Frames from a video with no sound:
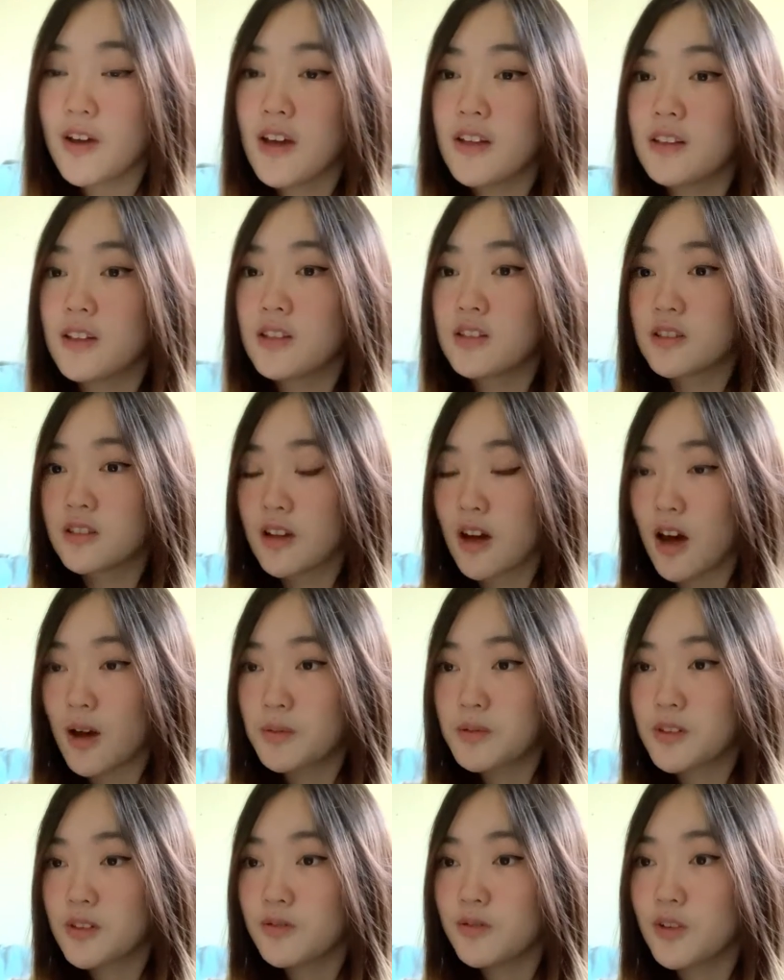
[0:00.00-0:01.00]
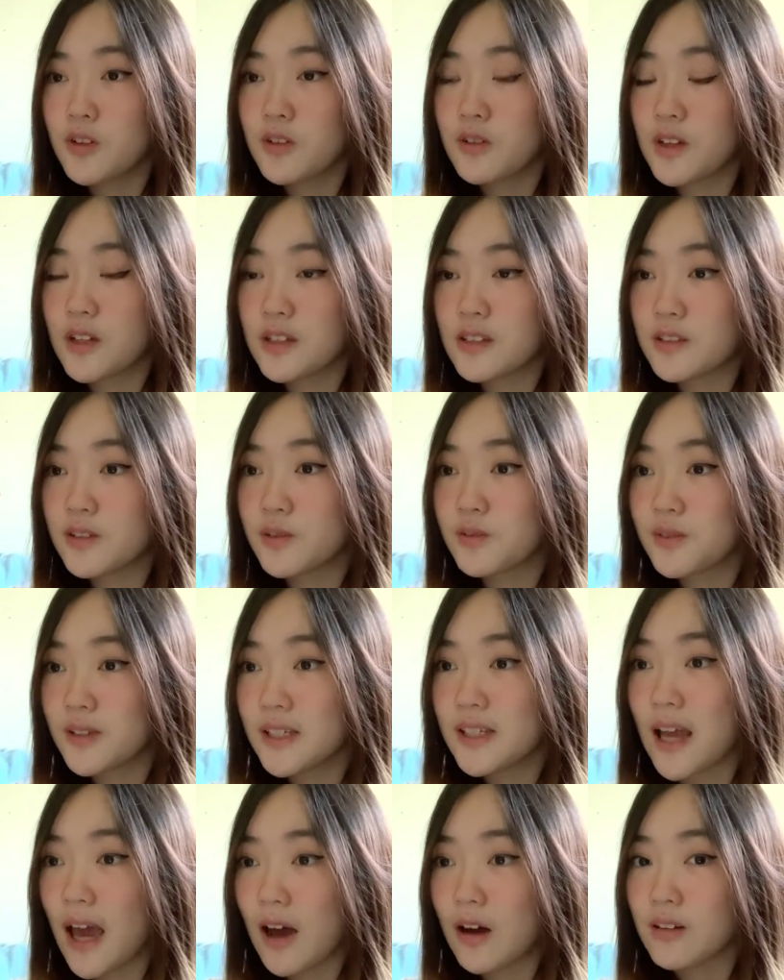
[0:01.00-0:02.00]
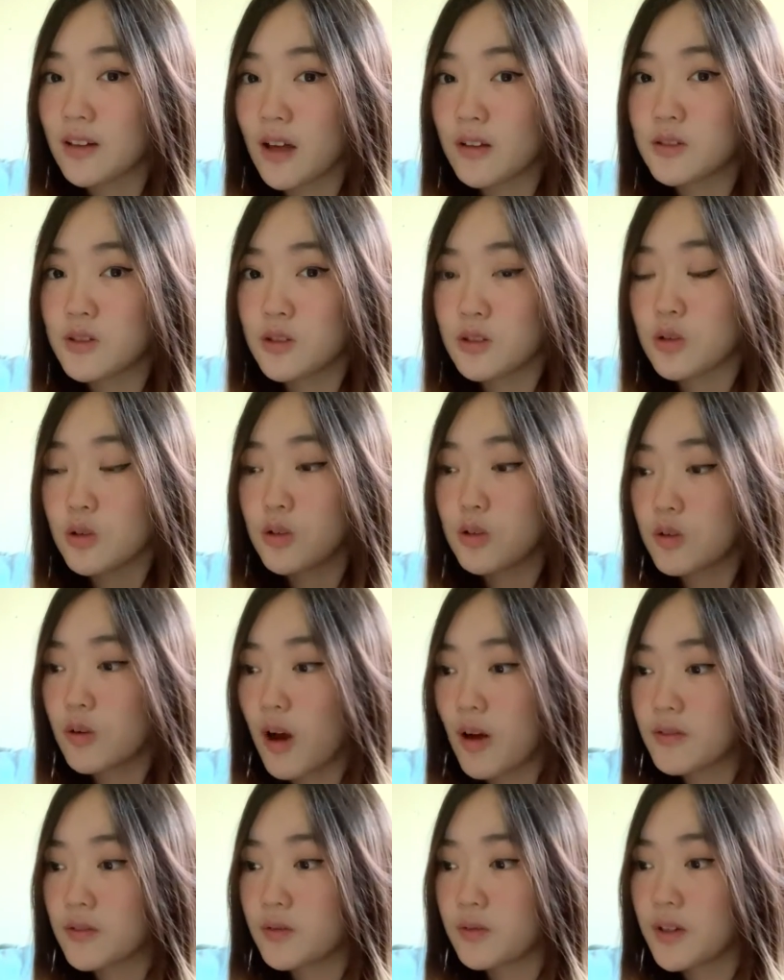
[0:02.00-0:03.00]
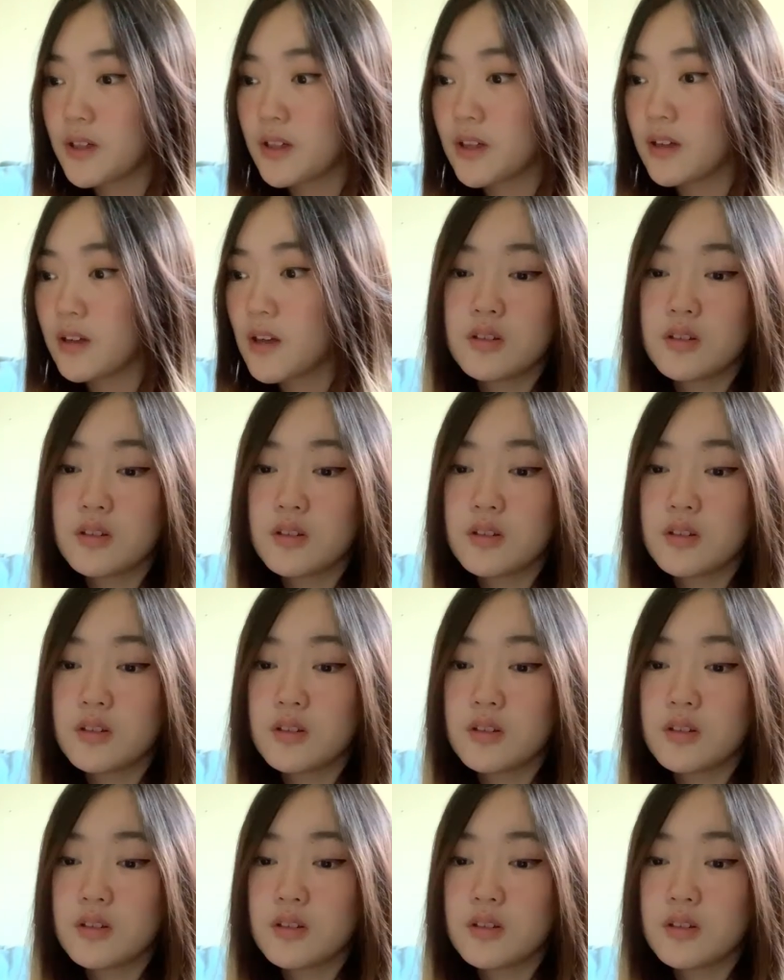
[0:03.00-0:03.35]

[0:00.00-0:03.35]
there's an option for it to read out loud to you, so you don't have to read it.